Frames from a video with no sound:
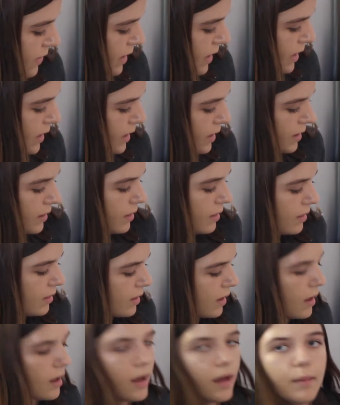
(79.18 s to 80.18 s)
then
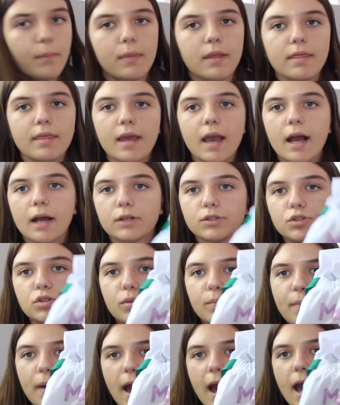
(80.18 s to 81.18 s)
the
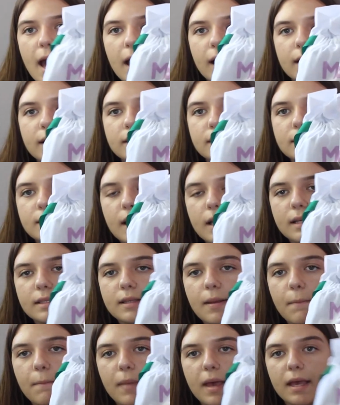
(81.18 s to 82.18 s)
actual bag
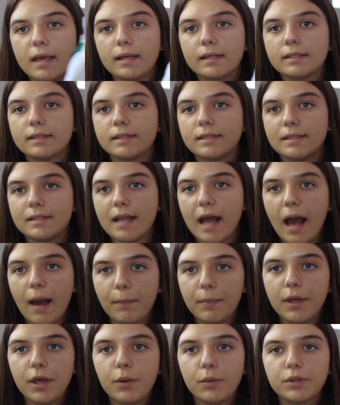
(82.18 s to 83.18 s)
says make it
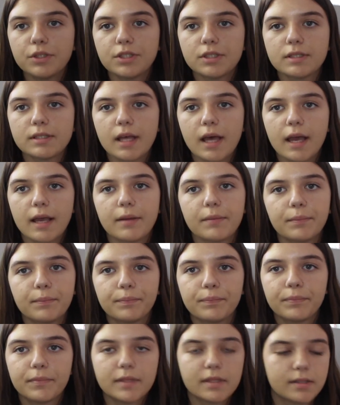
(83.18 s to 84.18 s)
snappy, which is like
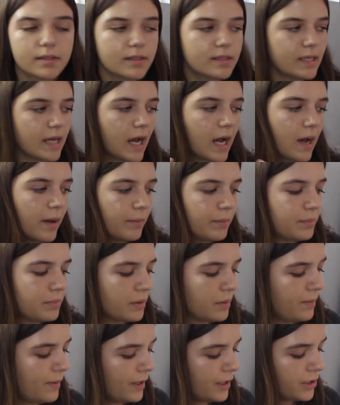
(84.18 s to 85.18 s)
snap
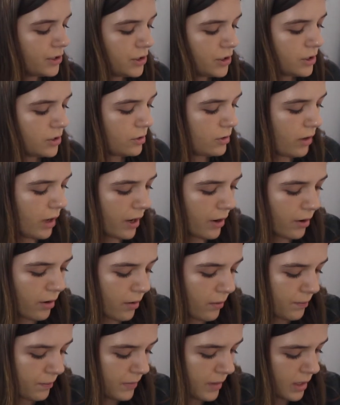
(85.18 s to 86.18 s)
a picture. I
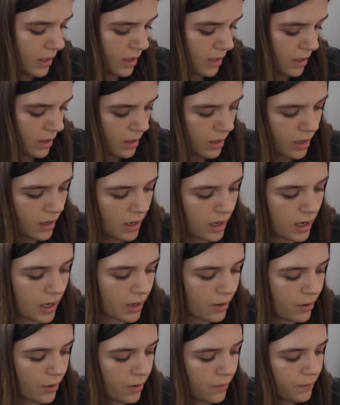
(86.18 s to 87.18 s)

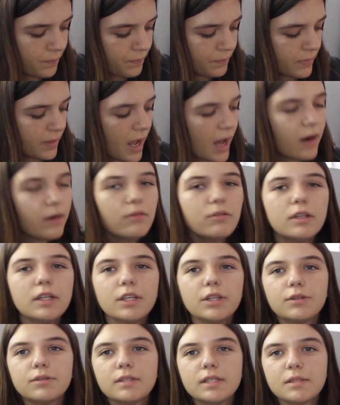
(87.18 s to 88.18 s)
don't know. I don't
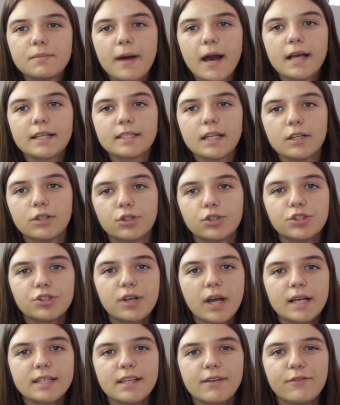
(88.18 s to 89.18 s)
really use these bags, and I told you
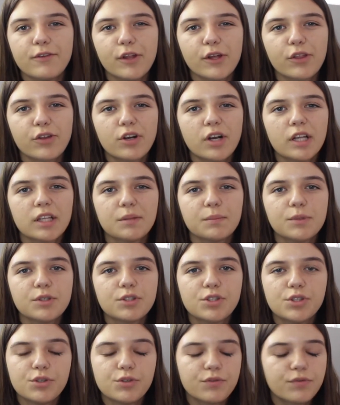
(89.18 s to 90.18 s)
guys I feel like they're not the
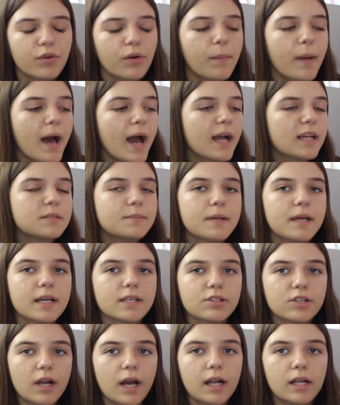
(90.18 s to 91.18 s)
most useful bags
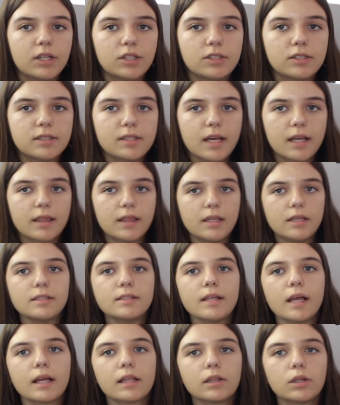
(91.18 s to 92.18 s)
because they're kind of just like
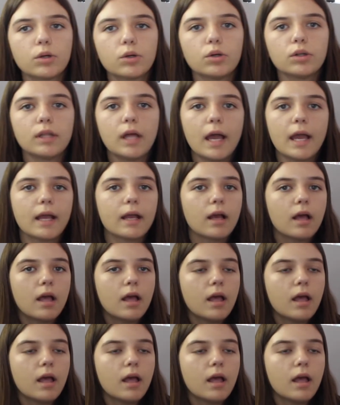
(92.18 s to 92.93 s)
these like little like,